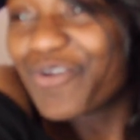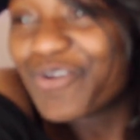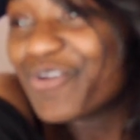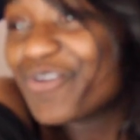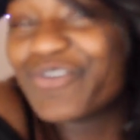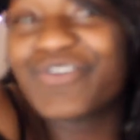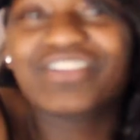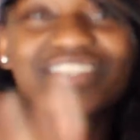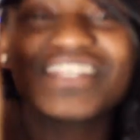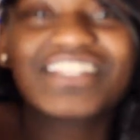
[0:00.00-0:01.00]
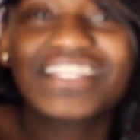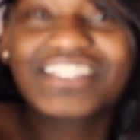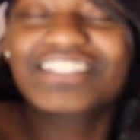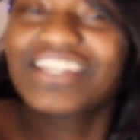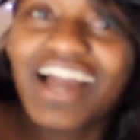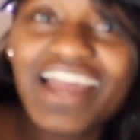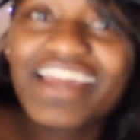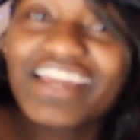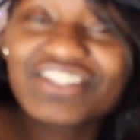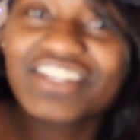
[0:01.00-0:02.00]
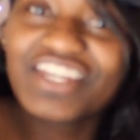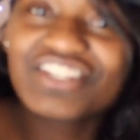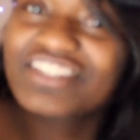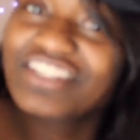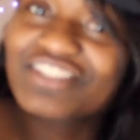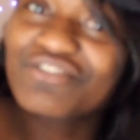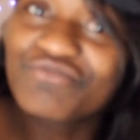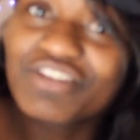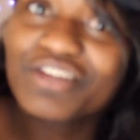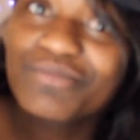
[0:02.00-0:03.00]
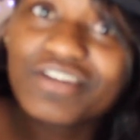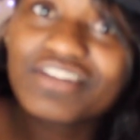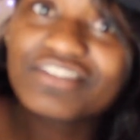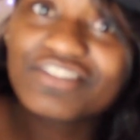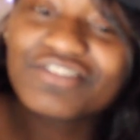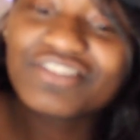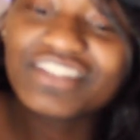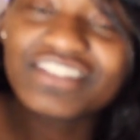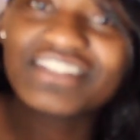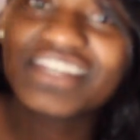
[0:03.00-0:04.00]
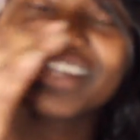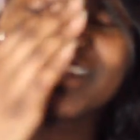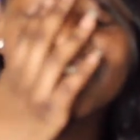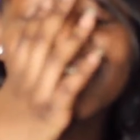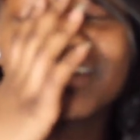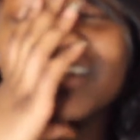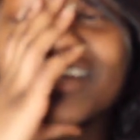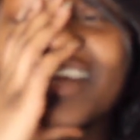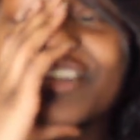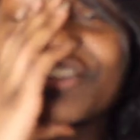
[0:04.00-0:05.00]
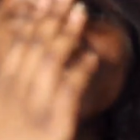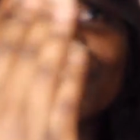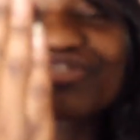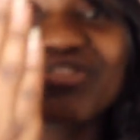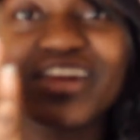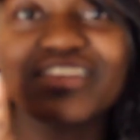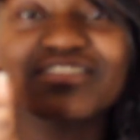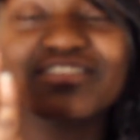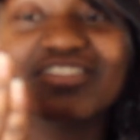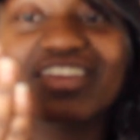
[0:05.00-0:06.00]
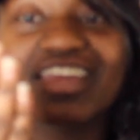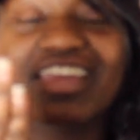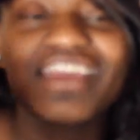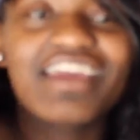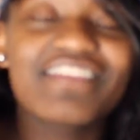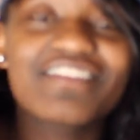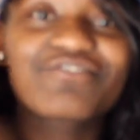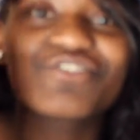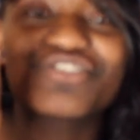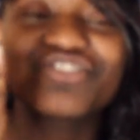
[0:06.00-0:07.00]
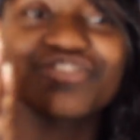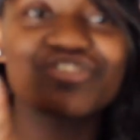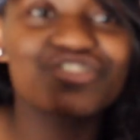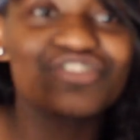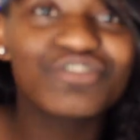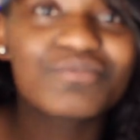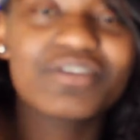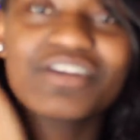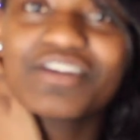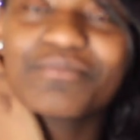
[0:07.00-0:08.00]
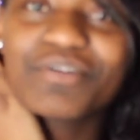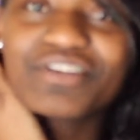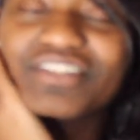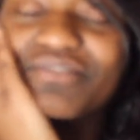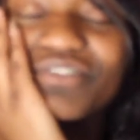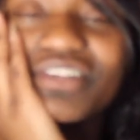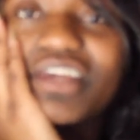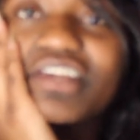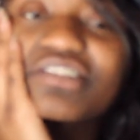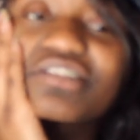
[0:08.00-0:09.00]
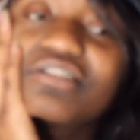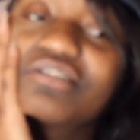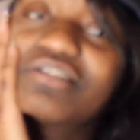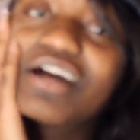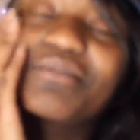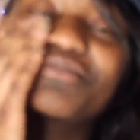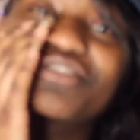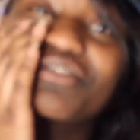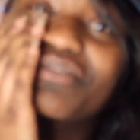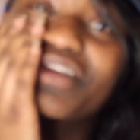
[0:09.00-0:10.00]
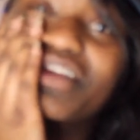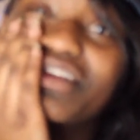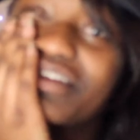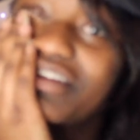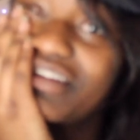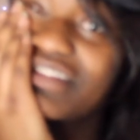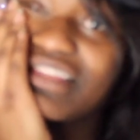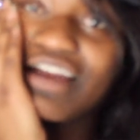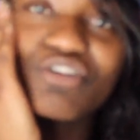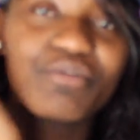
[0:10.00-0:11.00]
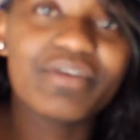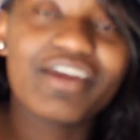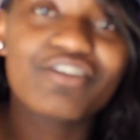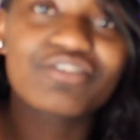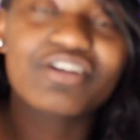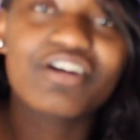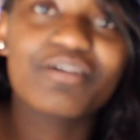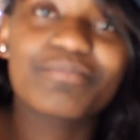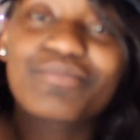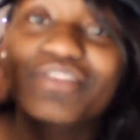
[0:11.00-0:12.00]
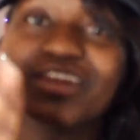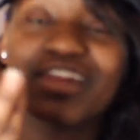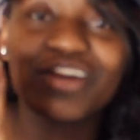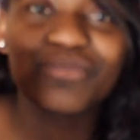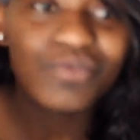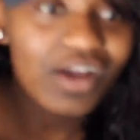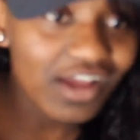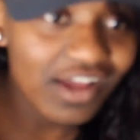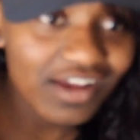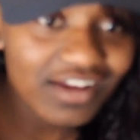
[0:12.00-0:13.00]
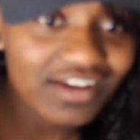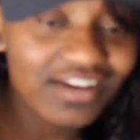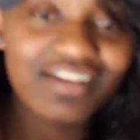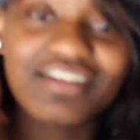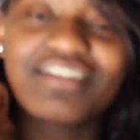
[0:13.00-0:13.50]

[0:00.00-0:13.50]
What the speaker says: who, like, does the higher education system really want us to do this? Like, it's just stress, okay? And then I've got YouTube, post every day, so I'm sorry. That got me held up. Then I had work.